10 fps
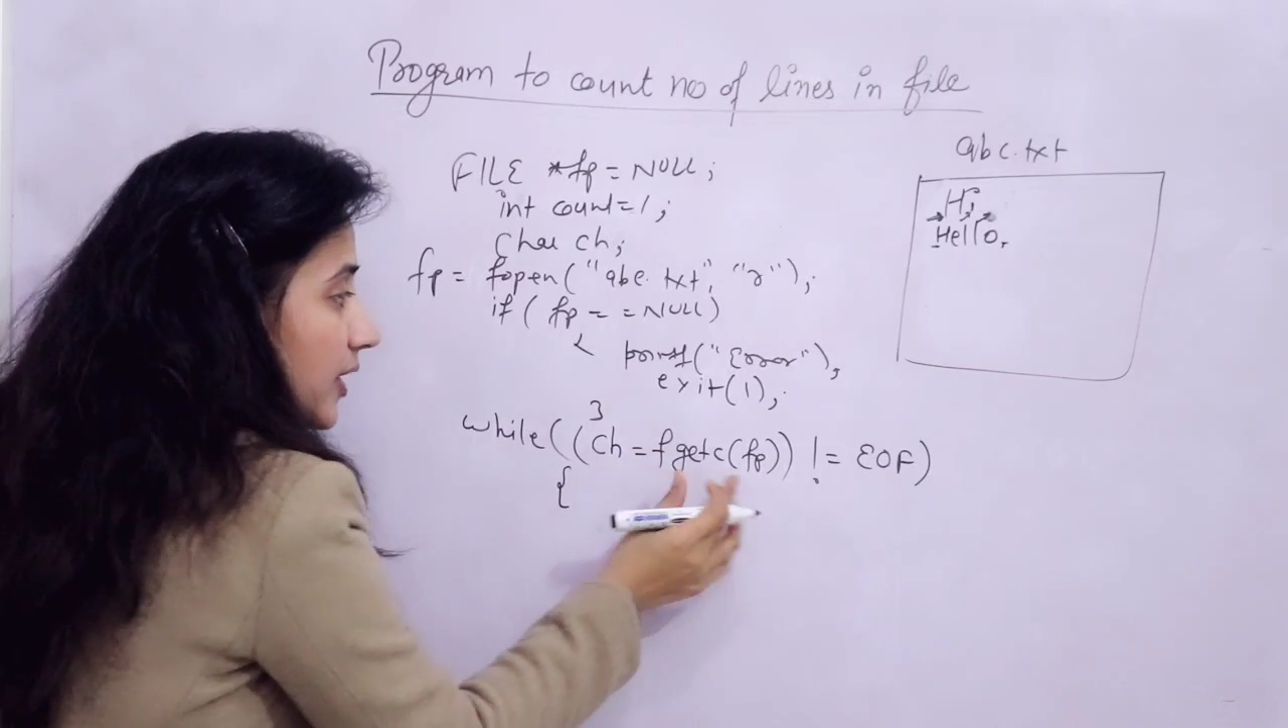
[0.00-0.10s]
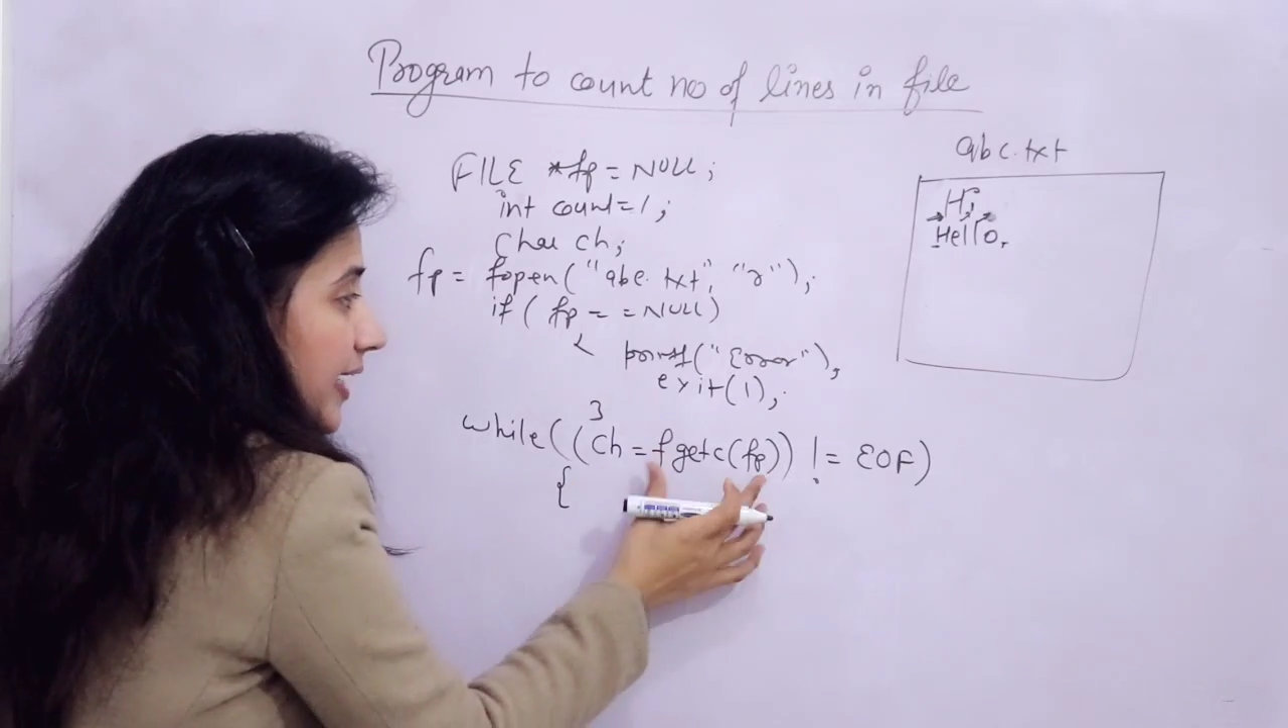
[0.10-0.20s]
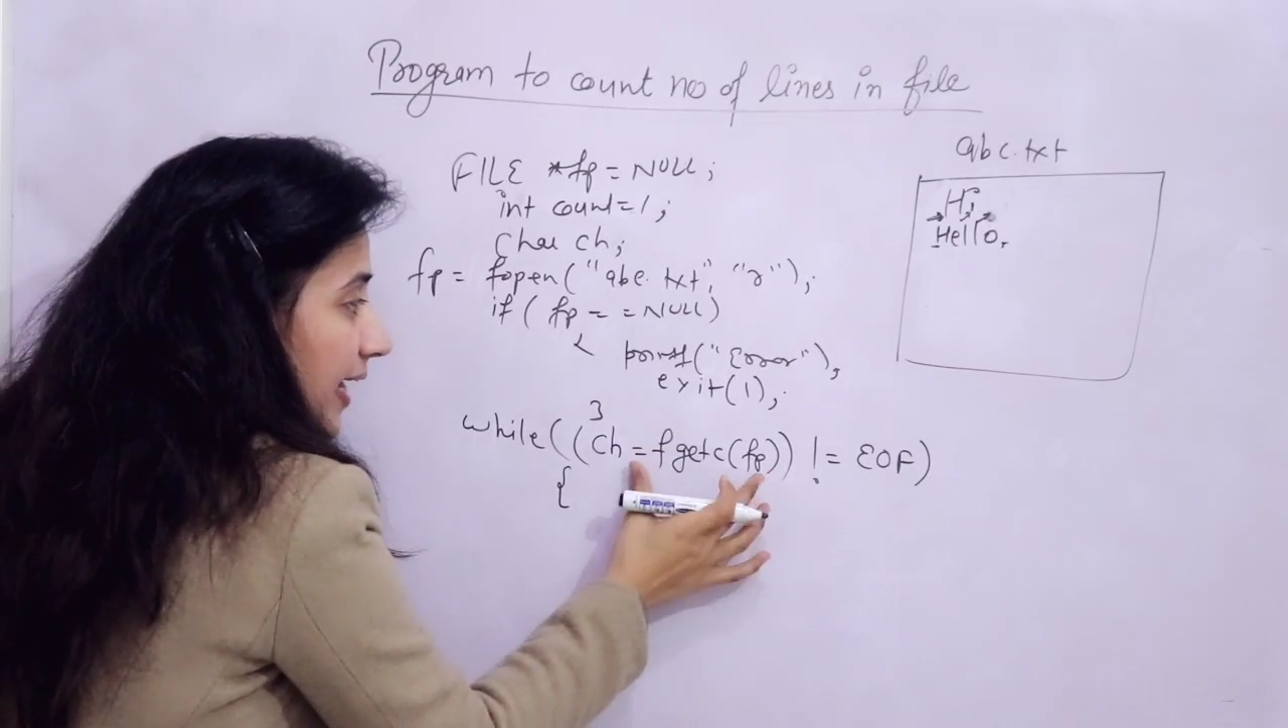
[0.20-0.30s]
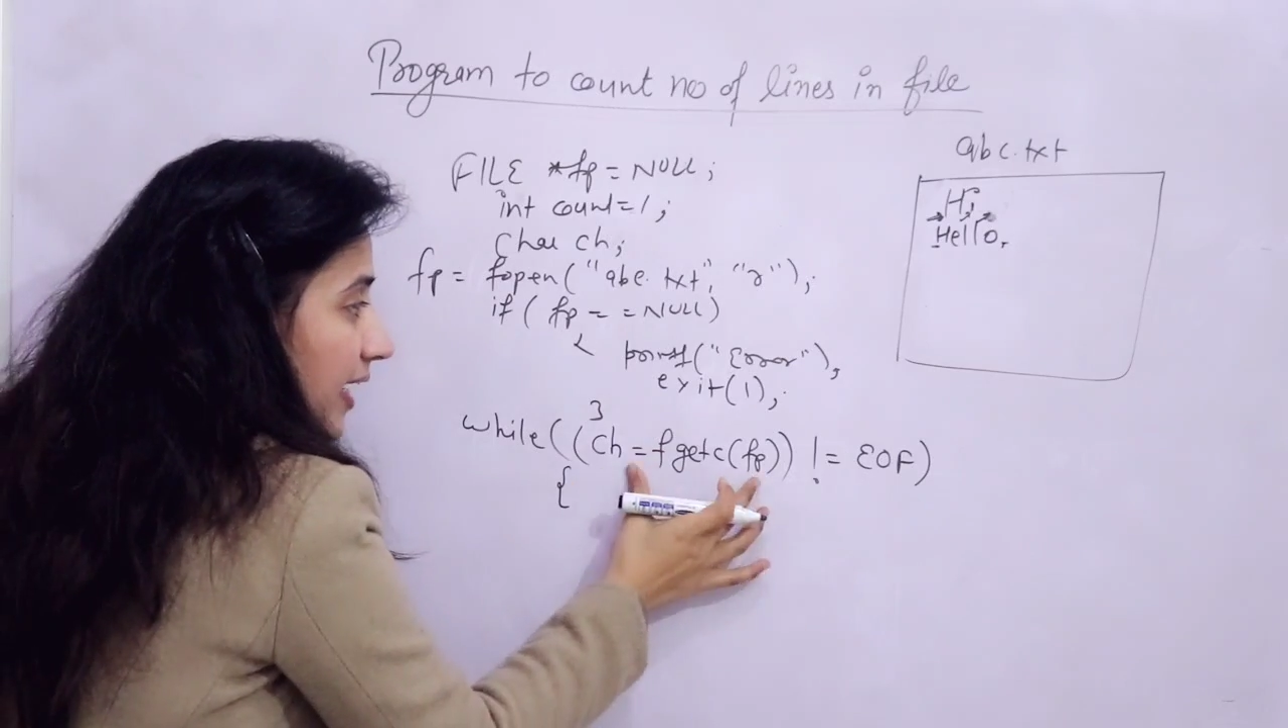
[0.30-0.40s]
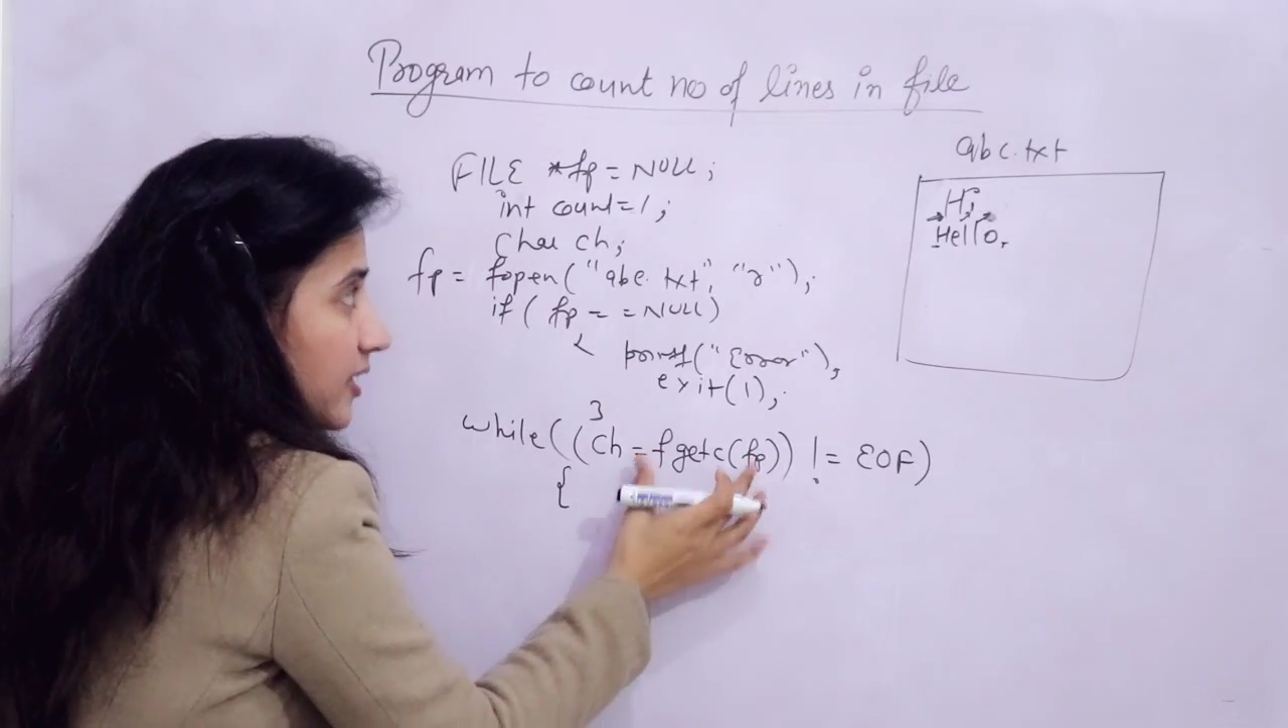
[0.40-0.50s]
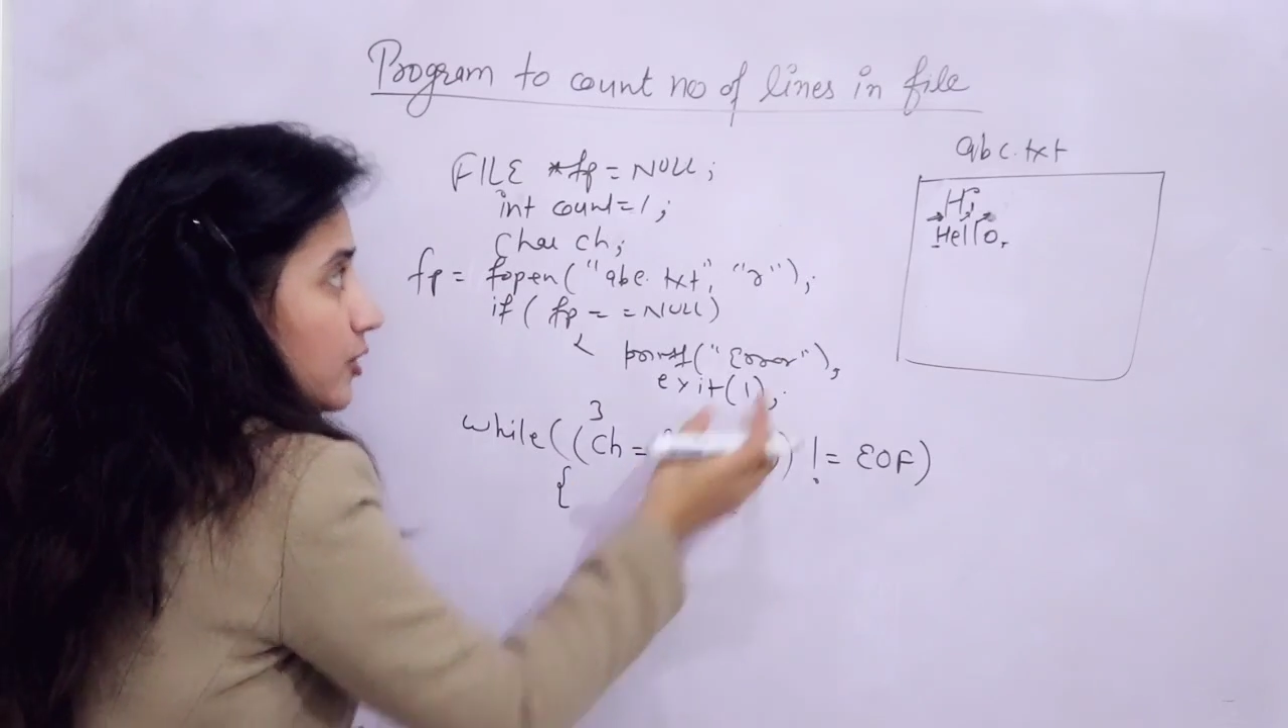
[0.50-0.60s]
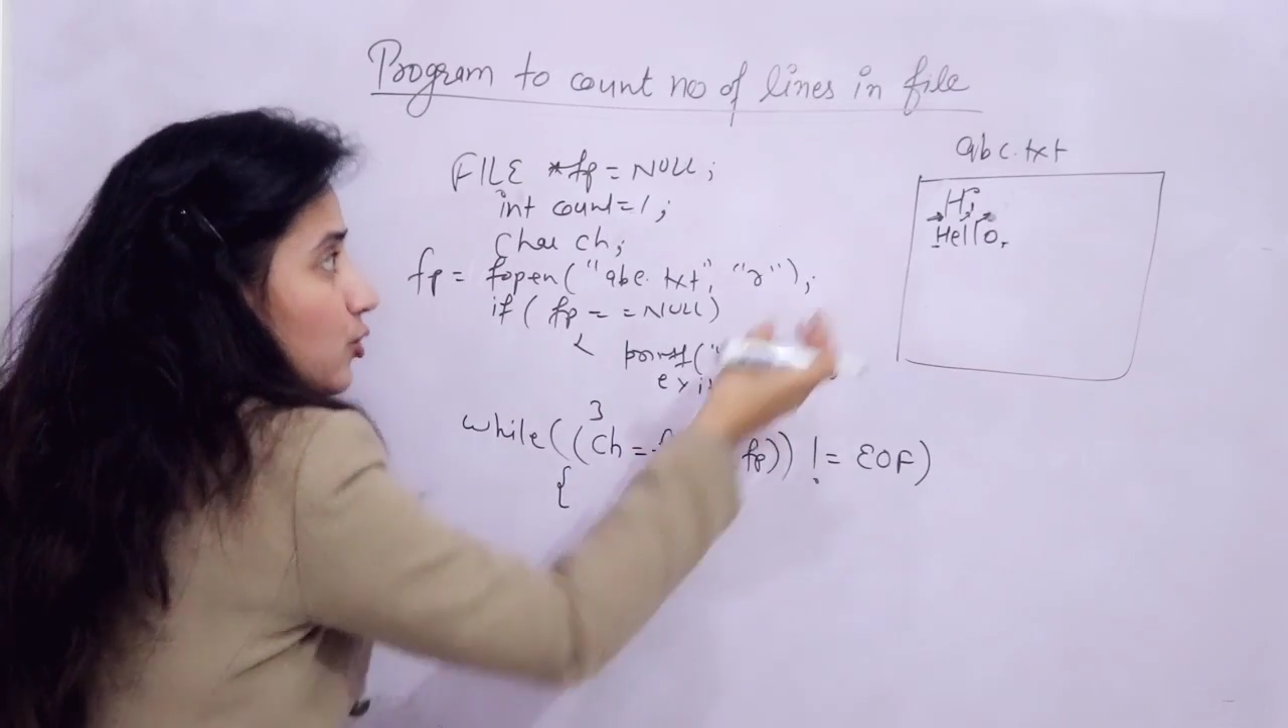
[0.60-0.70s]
the character